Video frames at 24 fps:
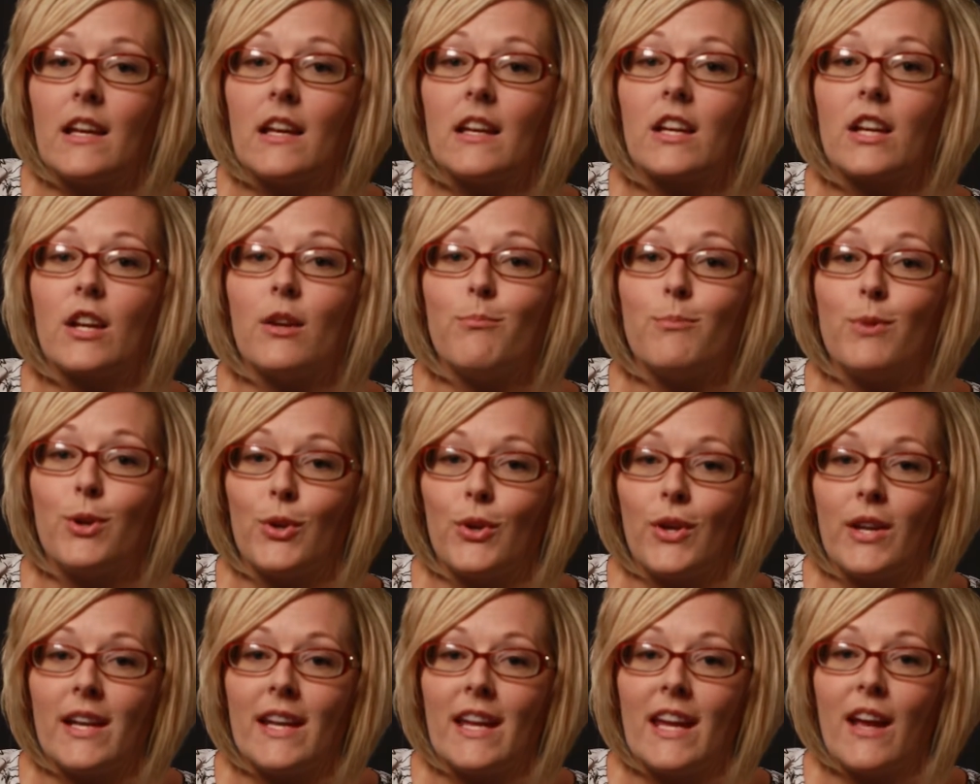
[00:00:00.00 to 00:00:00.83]

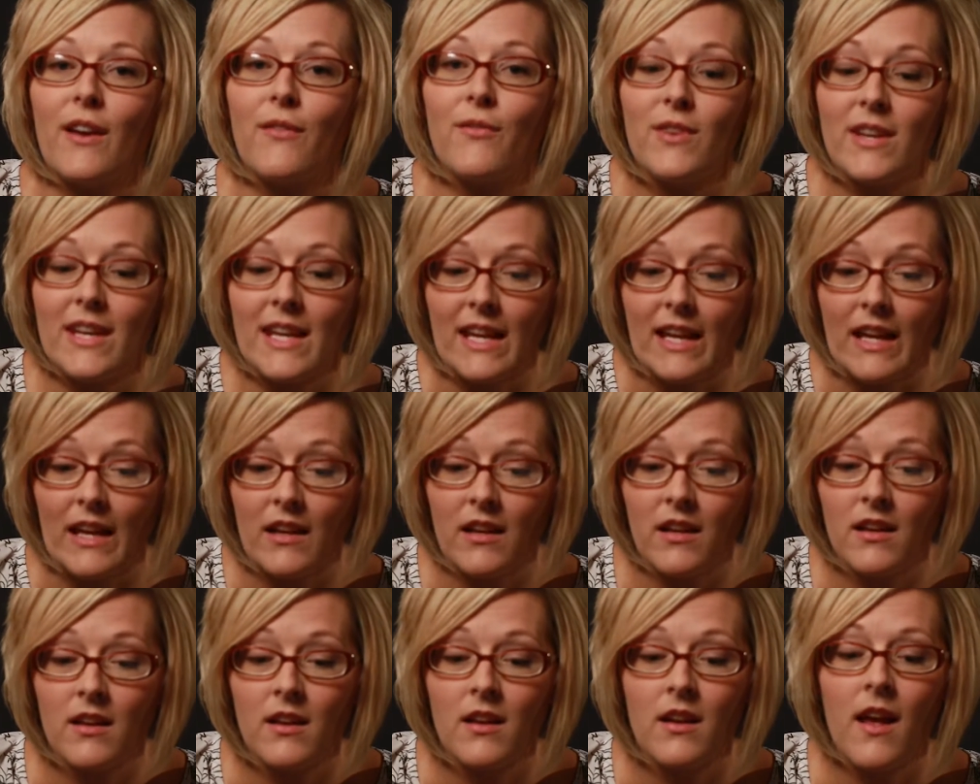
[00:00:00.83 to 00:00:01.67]
community of
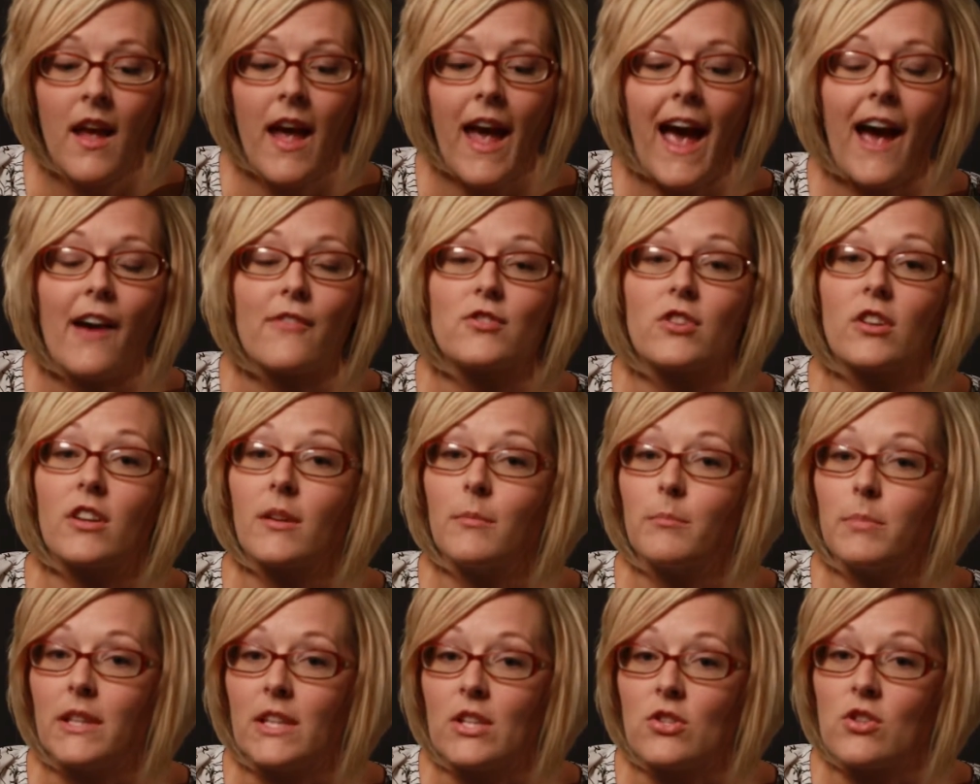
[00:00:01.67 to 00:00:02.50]
need after
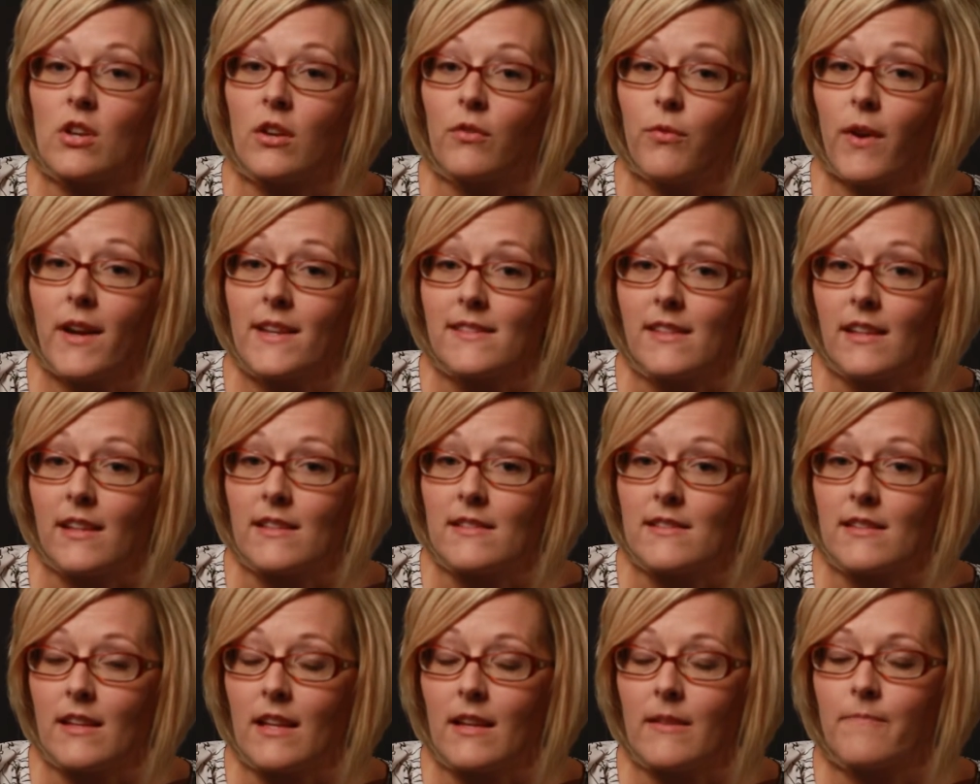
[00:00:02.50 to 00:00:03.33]
completion of
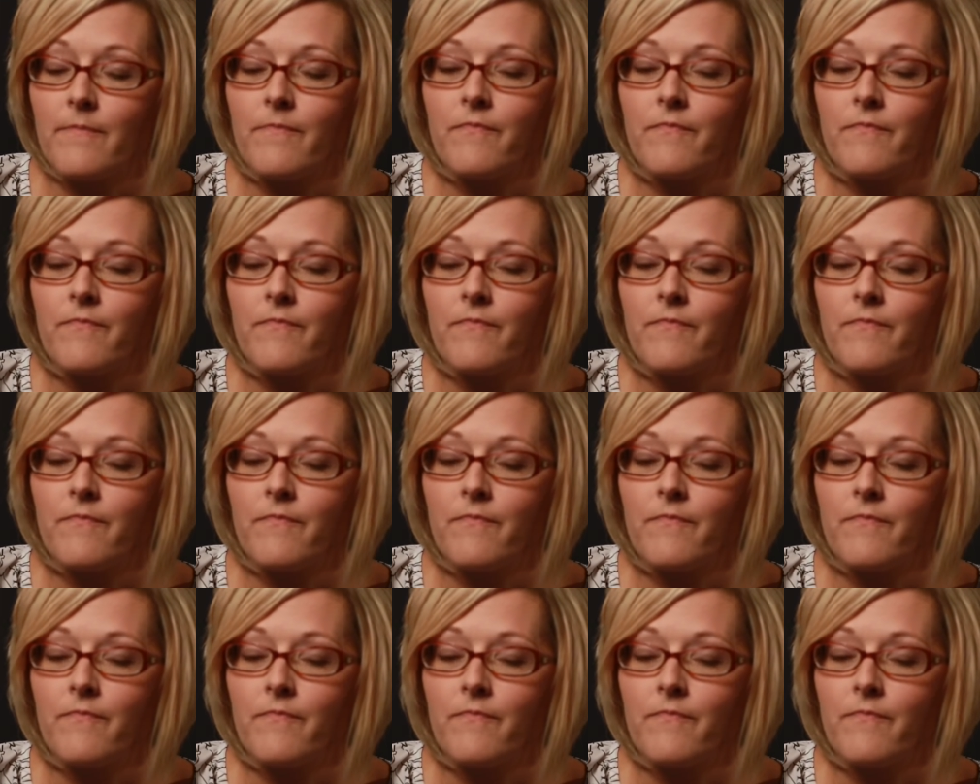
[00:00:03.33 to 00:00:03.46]
residency.